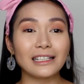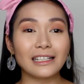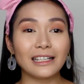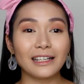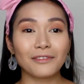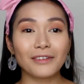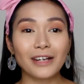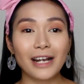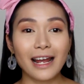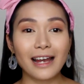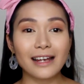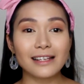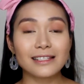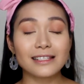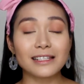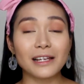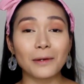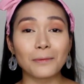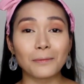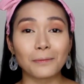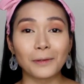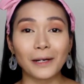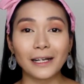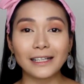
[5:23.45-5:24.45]
It even has
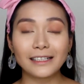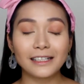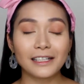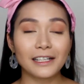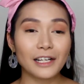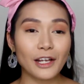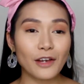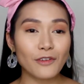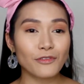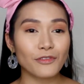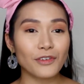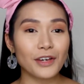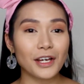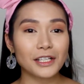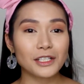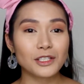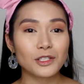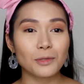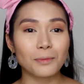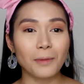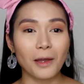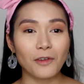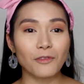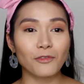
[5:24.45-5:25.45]
a brightening
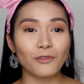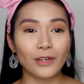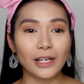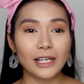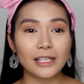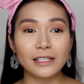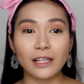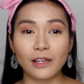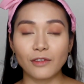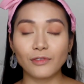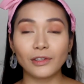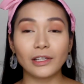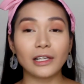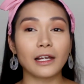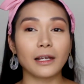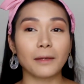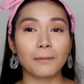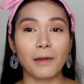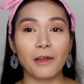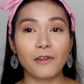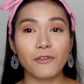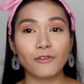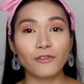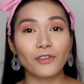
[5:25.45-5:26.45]
effect to my face. I feel
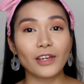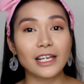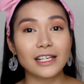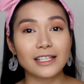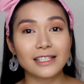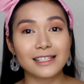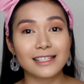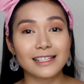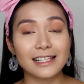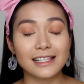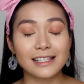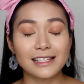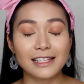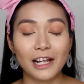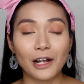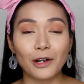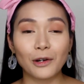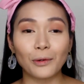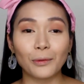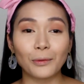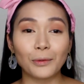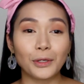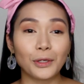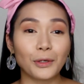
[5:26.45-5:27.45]
like my face is
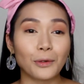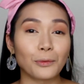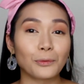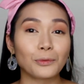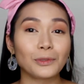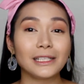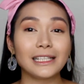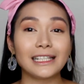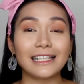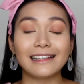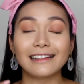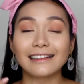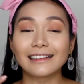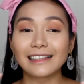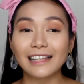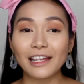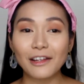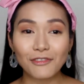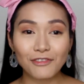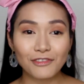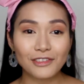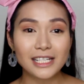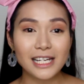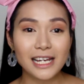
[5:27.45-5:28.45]
now, you know, really
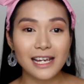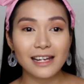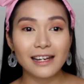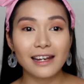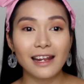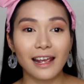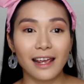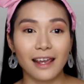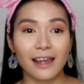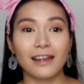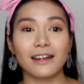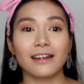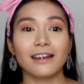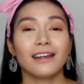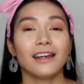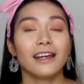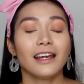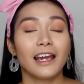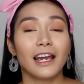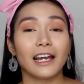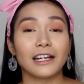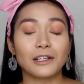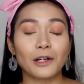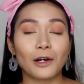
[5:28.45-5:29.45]
lifted, and
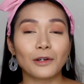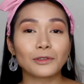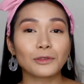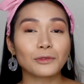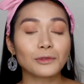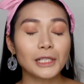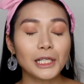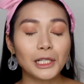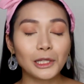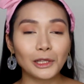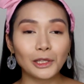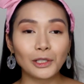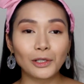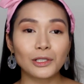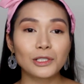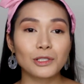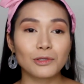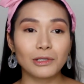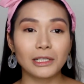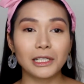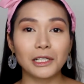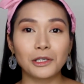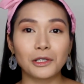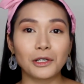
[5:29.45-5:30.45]
it not only
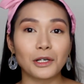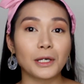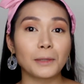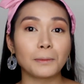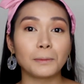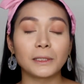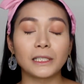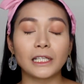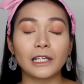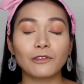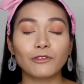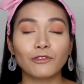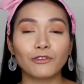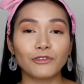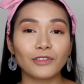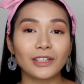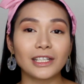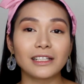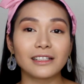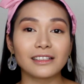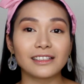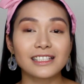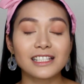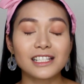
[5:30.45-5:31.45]
looks really good, but it
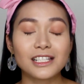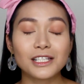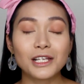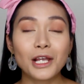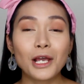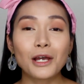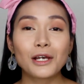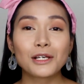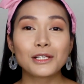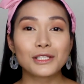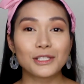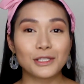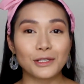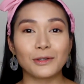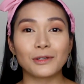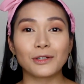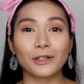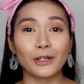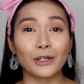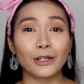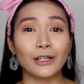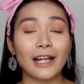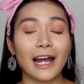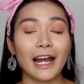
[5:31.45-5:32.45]
feels so
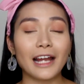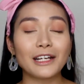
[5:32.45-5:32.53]
good.